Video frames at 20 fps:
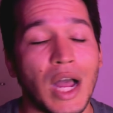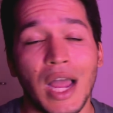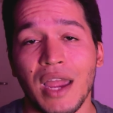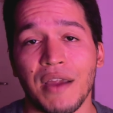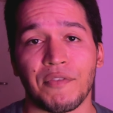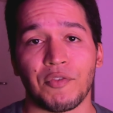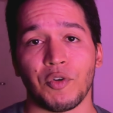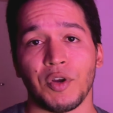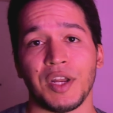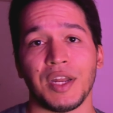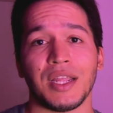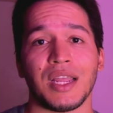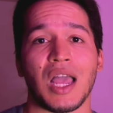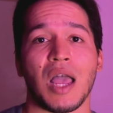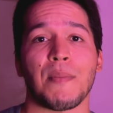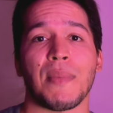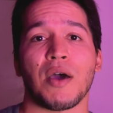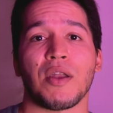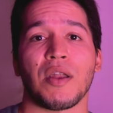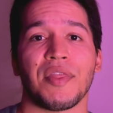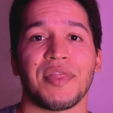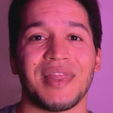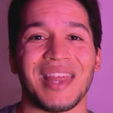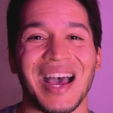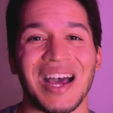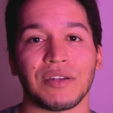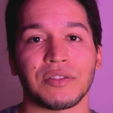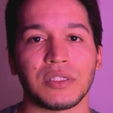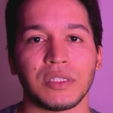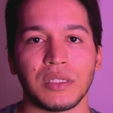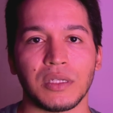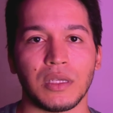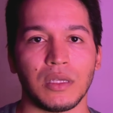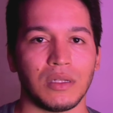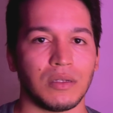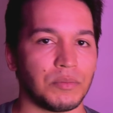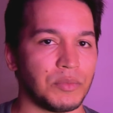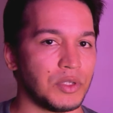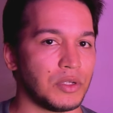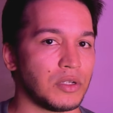I have ridden about 1,000
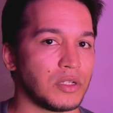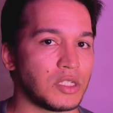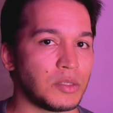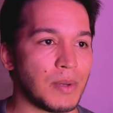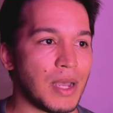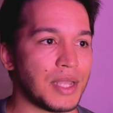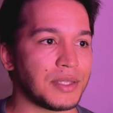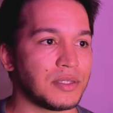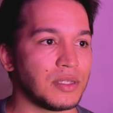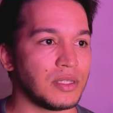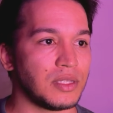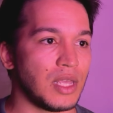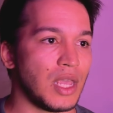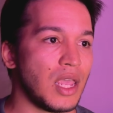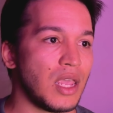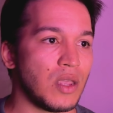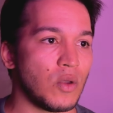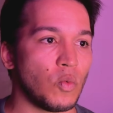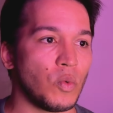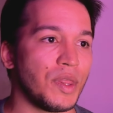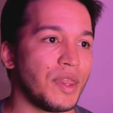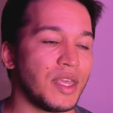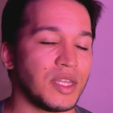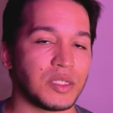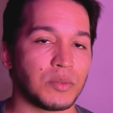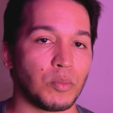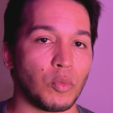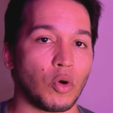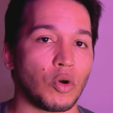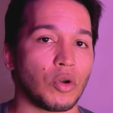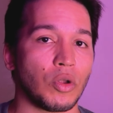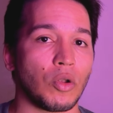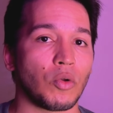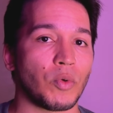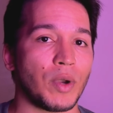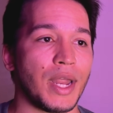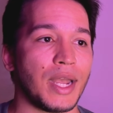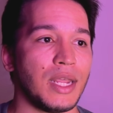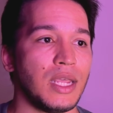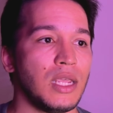kilometers by today with this board
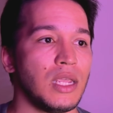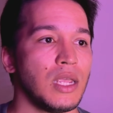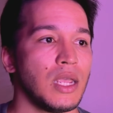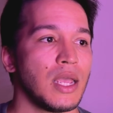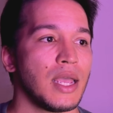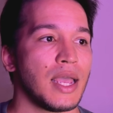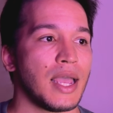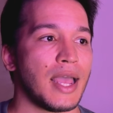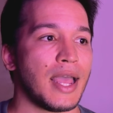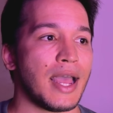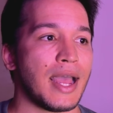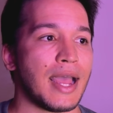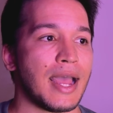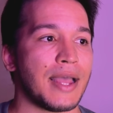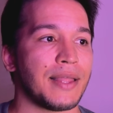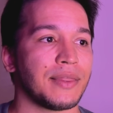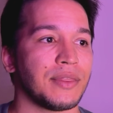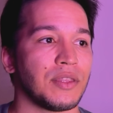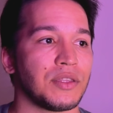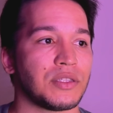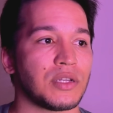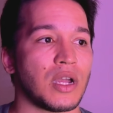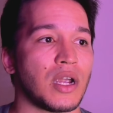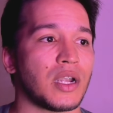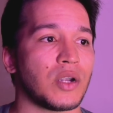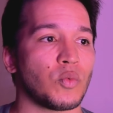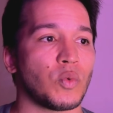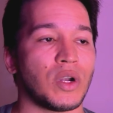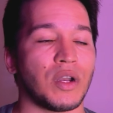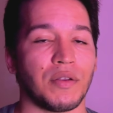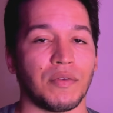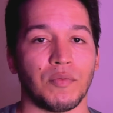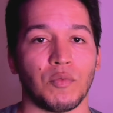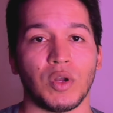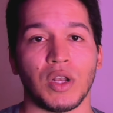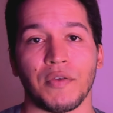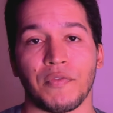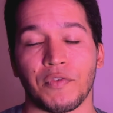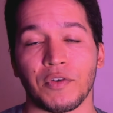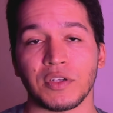already. And the tire, when
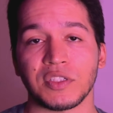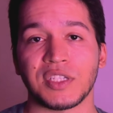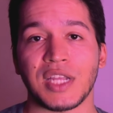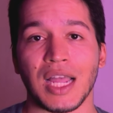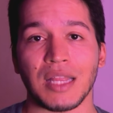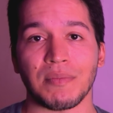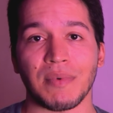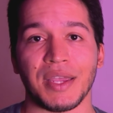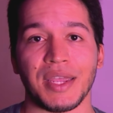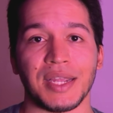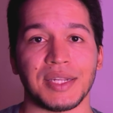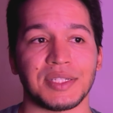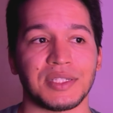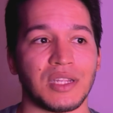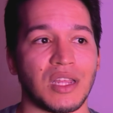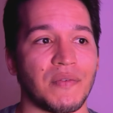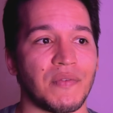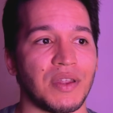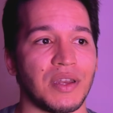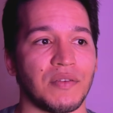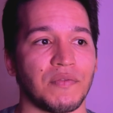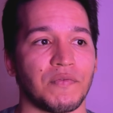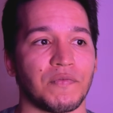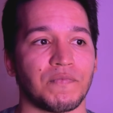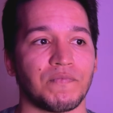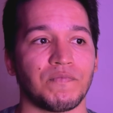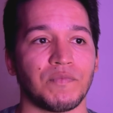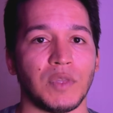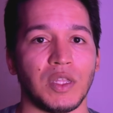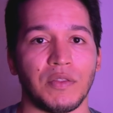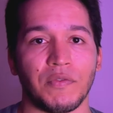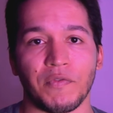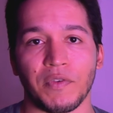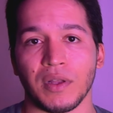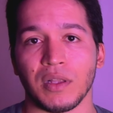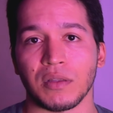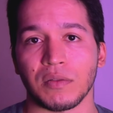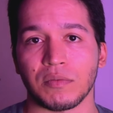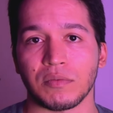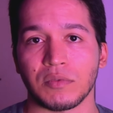I first got my X7, it
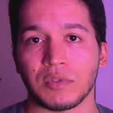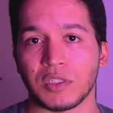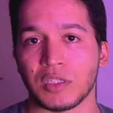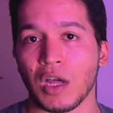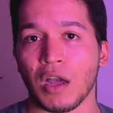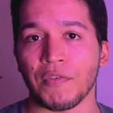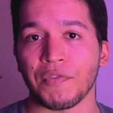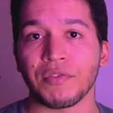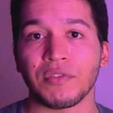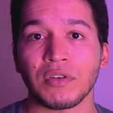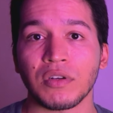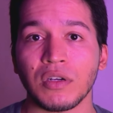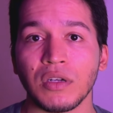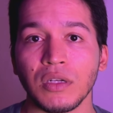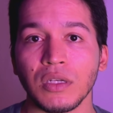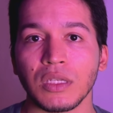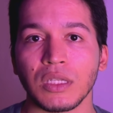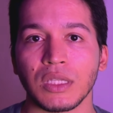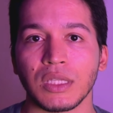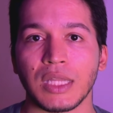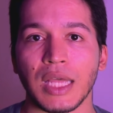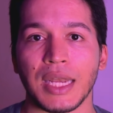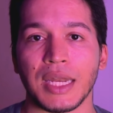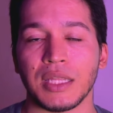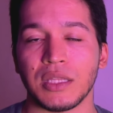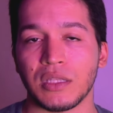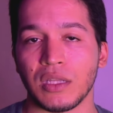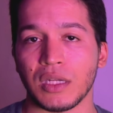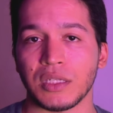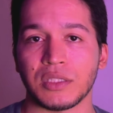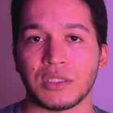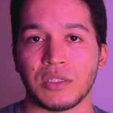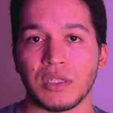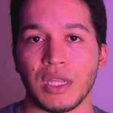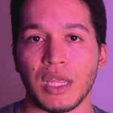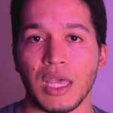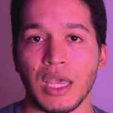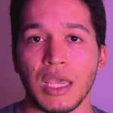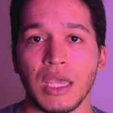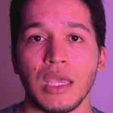felt softer than it does
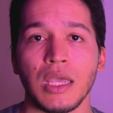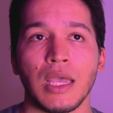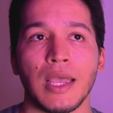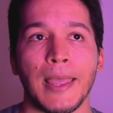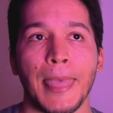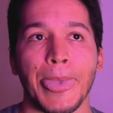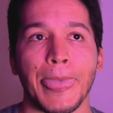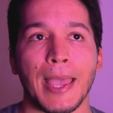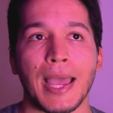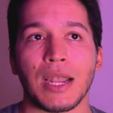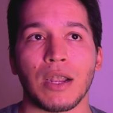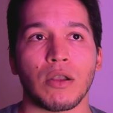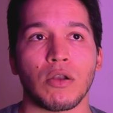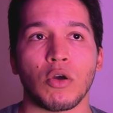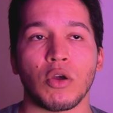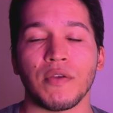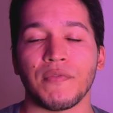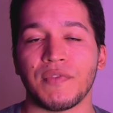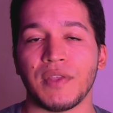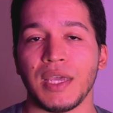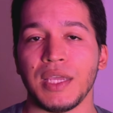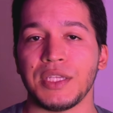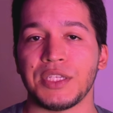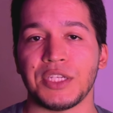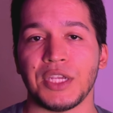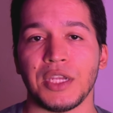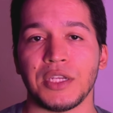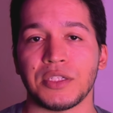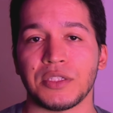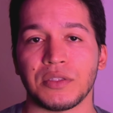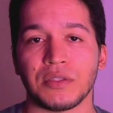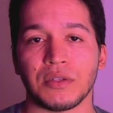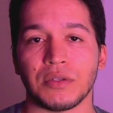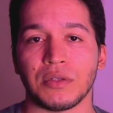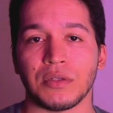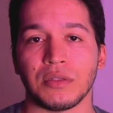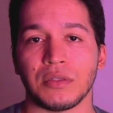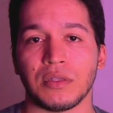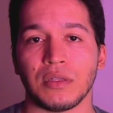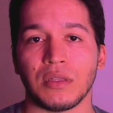today. I don't know if they changed
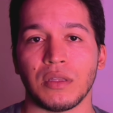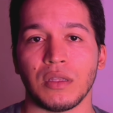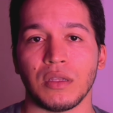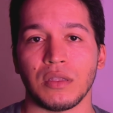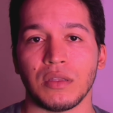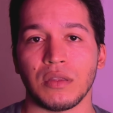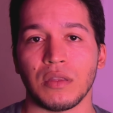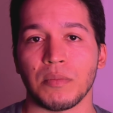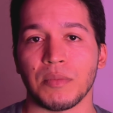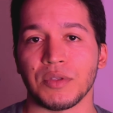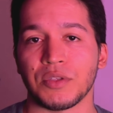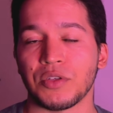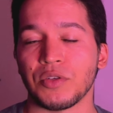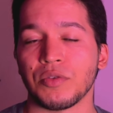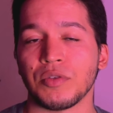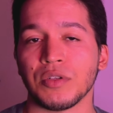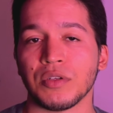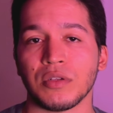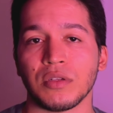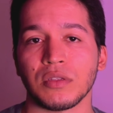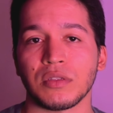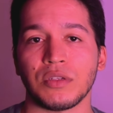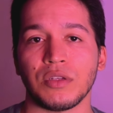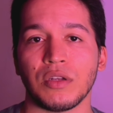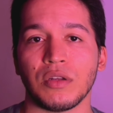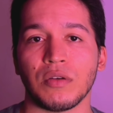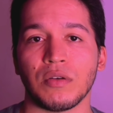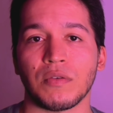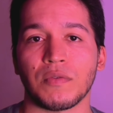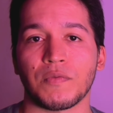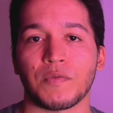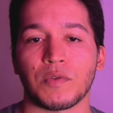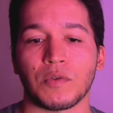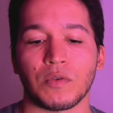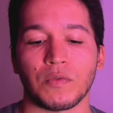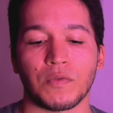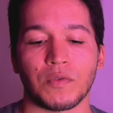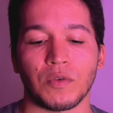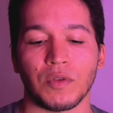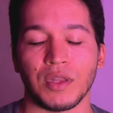the material, you know,
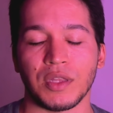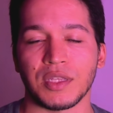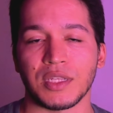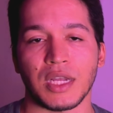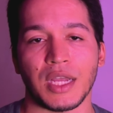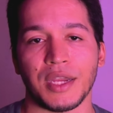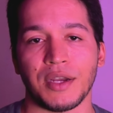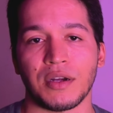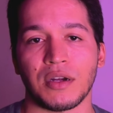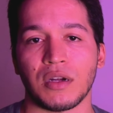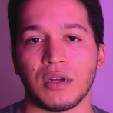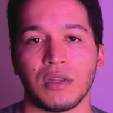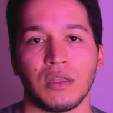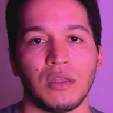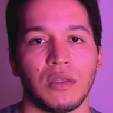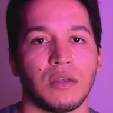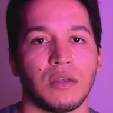for the tire